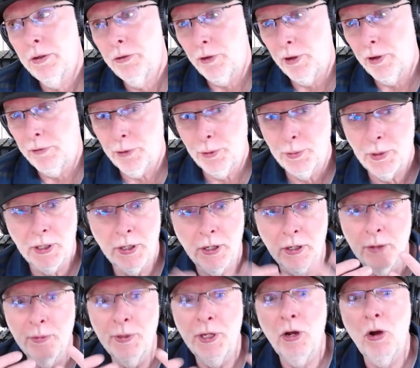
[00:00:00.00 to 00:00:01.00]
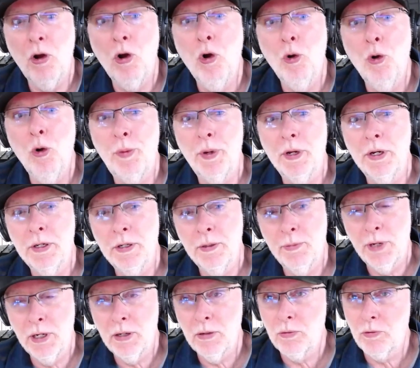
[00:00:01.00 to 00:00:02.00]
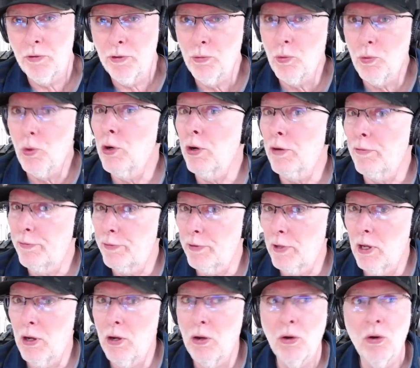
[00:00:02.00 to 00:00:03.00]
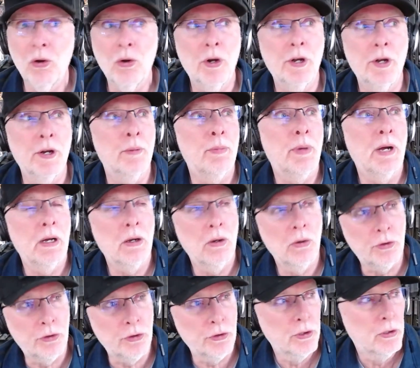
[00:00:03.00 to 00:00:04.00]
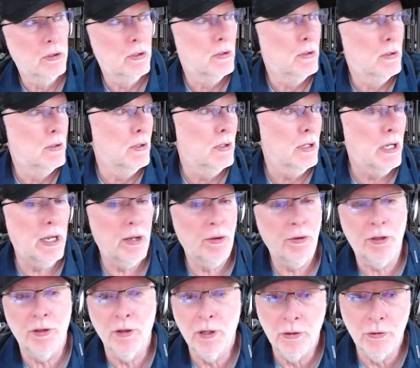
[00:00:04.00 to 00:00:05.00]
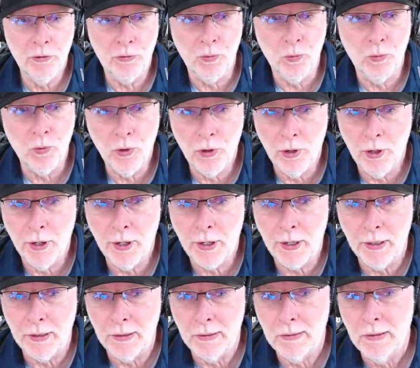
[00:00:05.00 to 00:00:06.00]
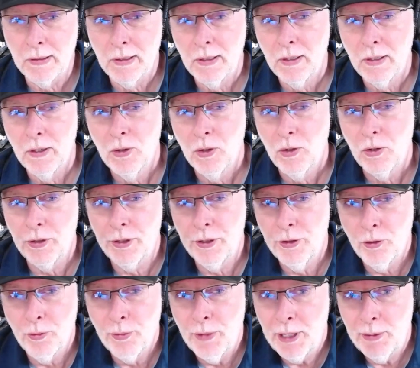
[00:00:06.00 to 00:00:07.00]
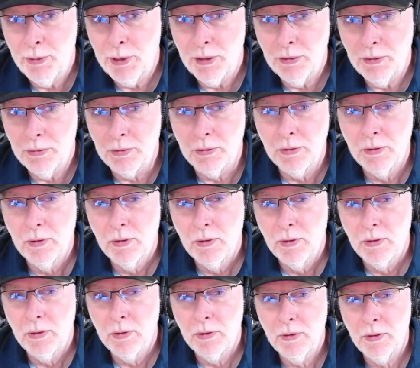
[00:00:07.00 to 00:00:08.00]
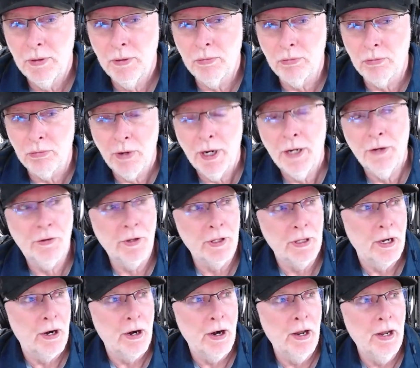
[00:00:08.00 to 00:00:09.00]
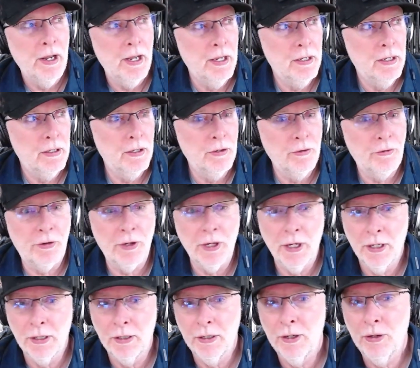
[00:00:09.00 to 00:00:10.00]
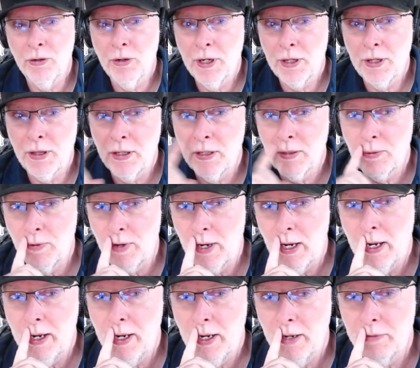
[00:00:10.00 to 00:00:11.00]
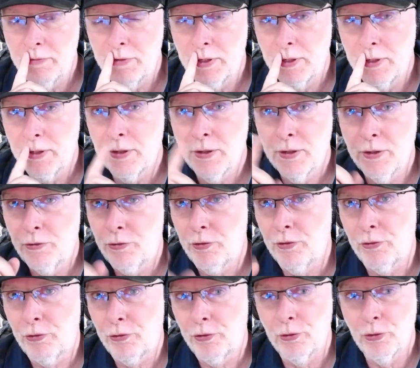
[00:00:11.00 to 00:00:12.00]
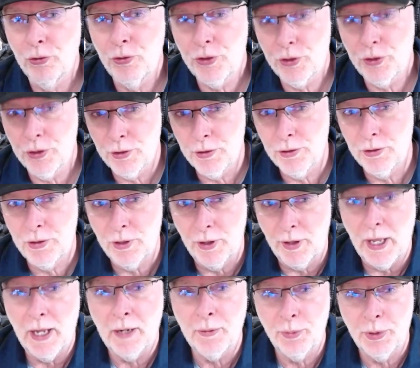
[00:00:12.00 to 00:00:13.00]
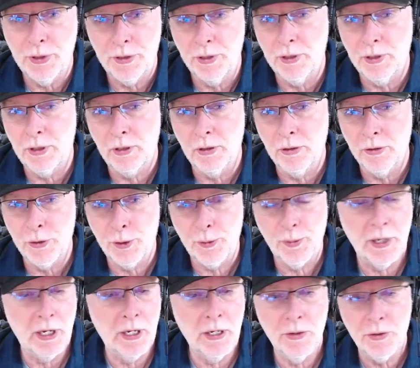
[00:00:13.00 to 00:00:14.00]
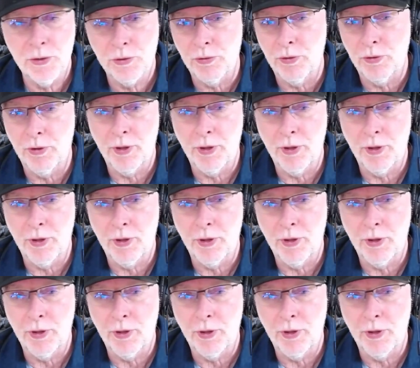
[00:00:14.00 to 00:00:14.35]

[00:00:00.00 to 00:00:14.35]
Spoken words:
Is everybody going to be open about the workflow and about how things work? And, maybe raising their hand and saying, I think what I have here is the solution to that particular space or